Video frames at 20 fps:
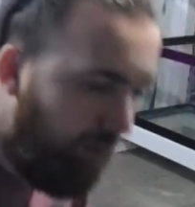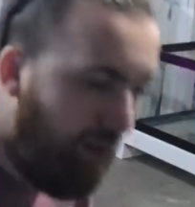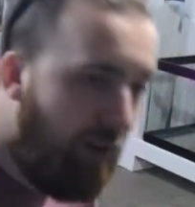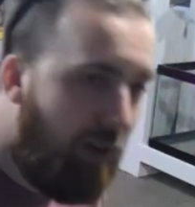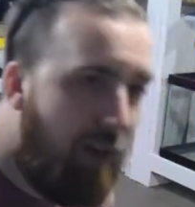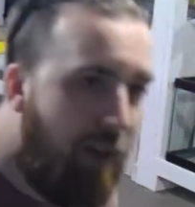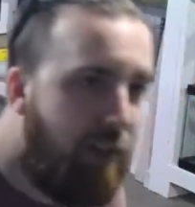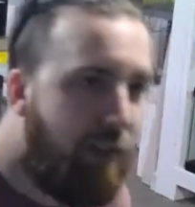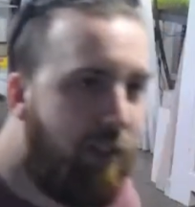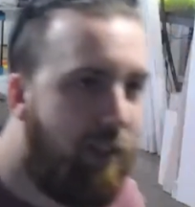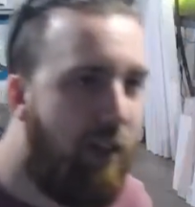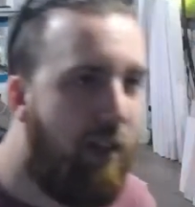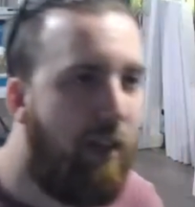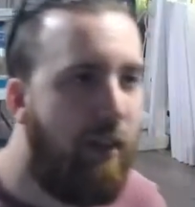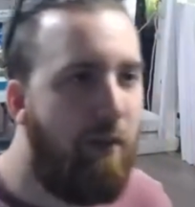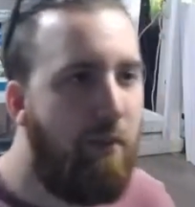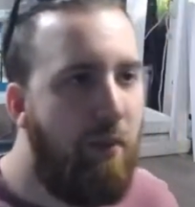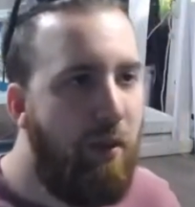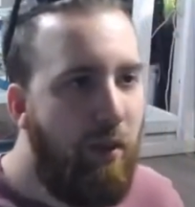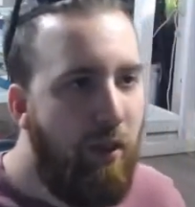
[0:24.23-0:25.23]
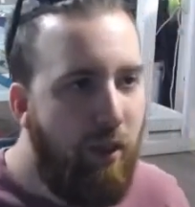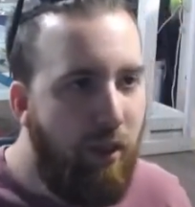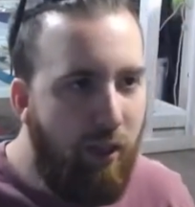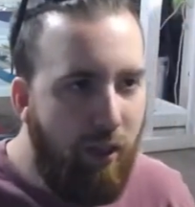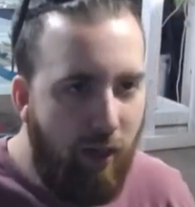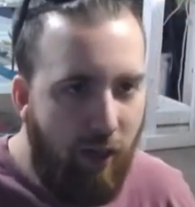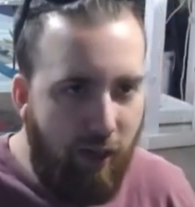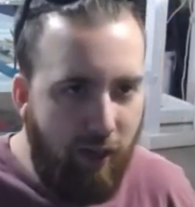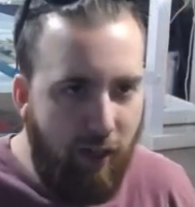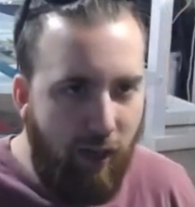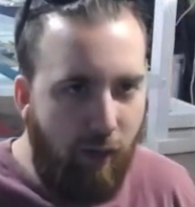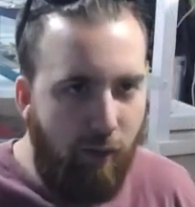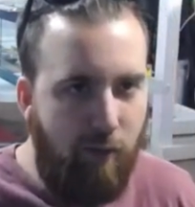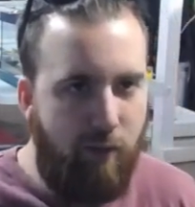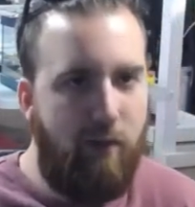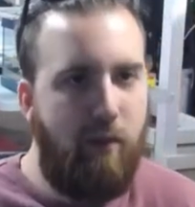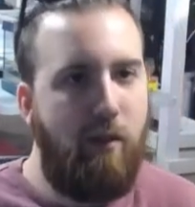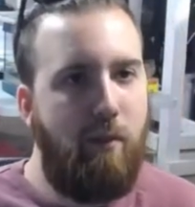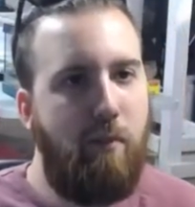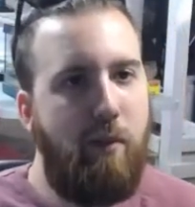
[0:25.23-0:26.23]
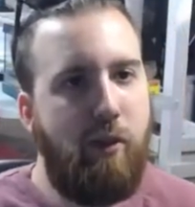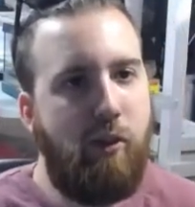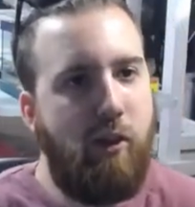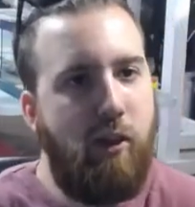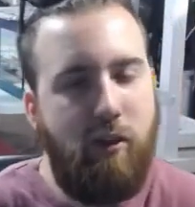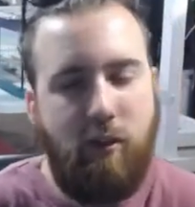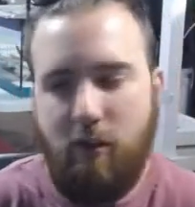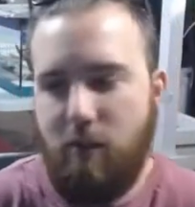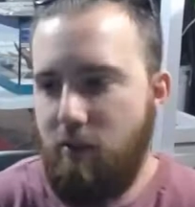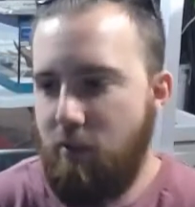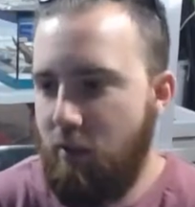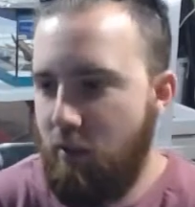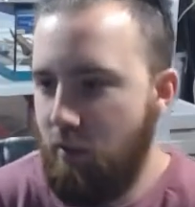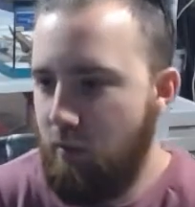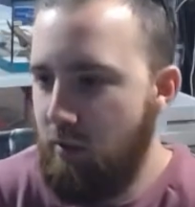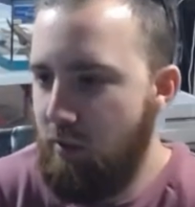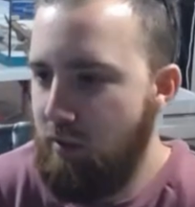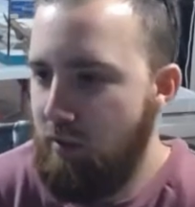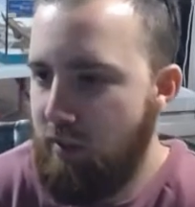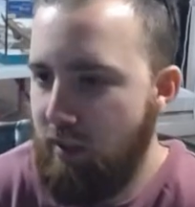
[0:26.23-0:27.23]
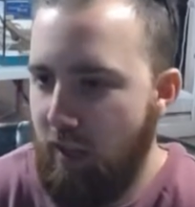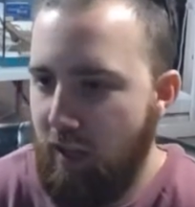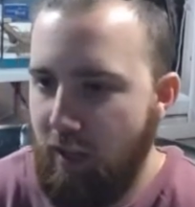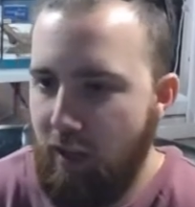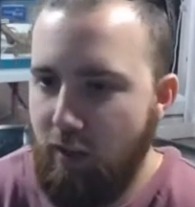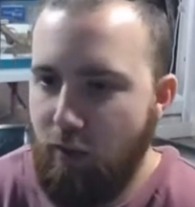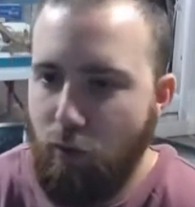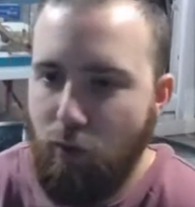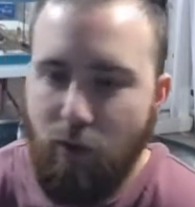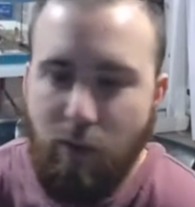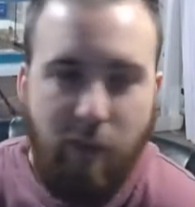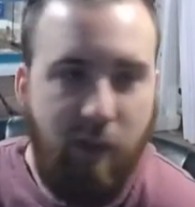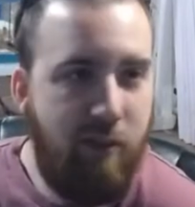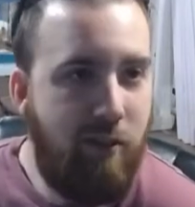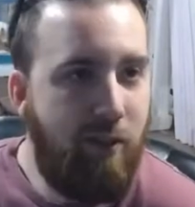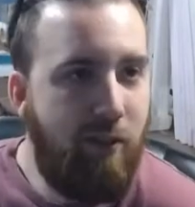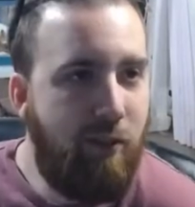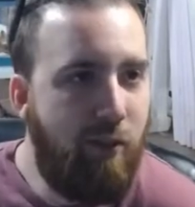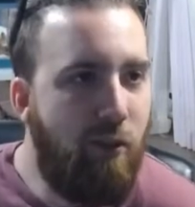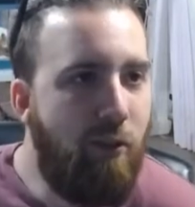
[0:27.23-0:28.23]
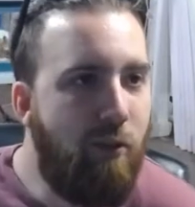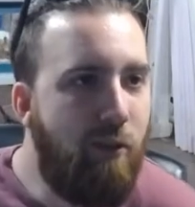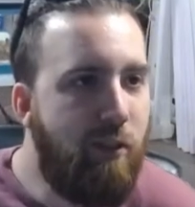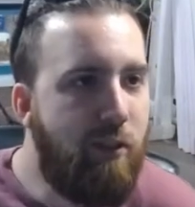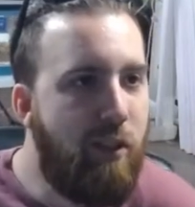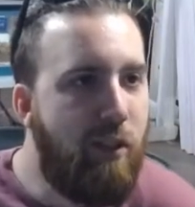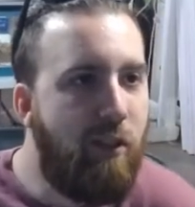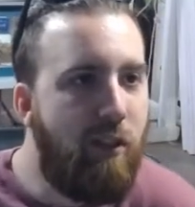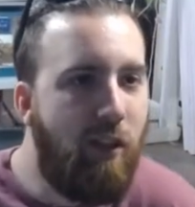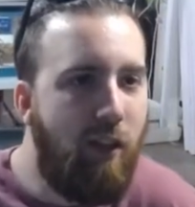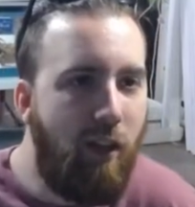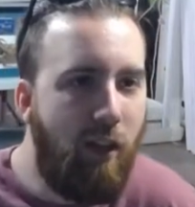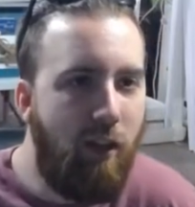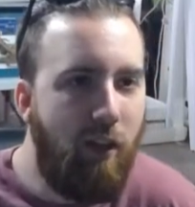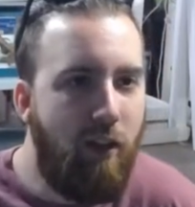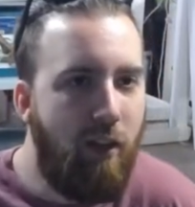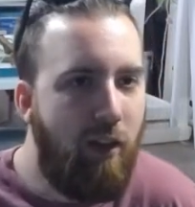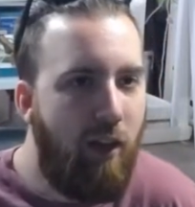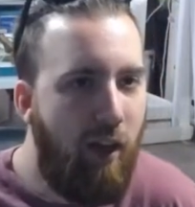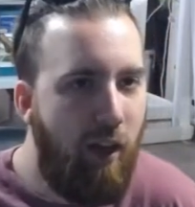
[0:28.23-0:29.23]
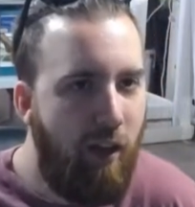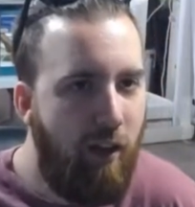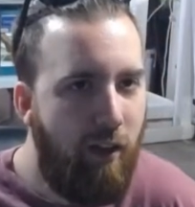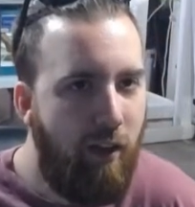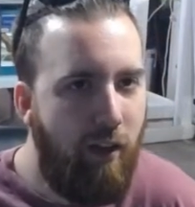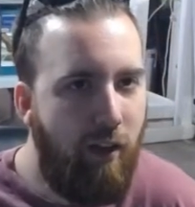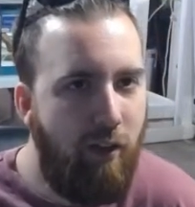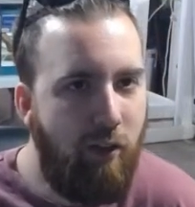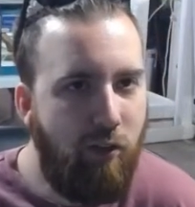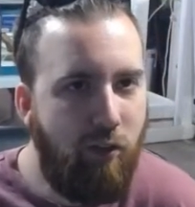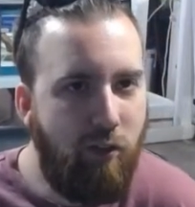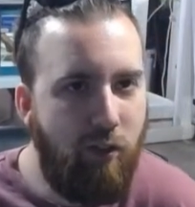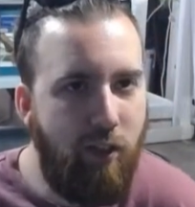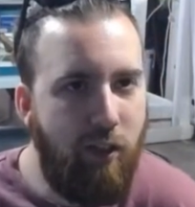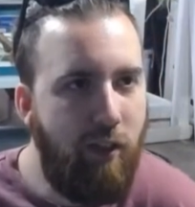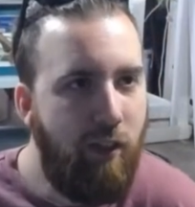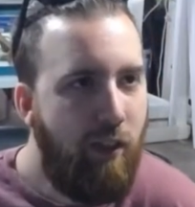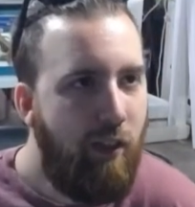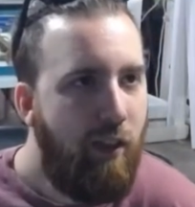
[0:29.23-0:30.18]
nice time. Hung out with a bunch of other YouTubers and or business owners in the uh, industry."